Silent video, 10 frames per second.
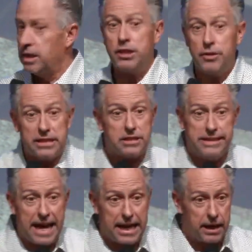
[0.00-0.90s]
To this
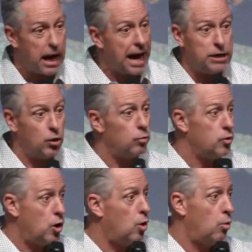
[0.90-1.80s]
day, I don't
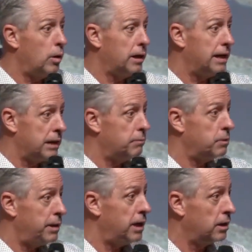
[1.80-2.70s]
know what led him
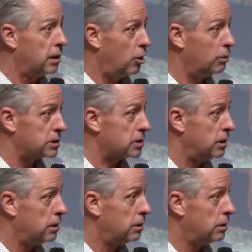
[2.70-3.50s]
to be homeless.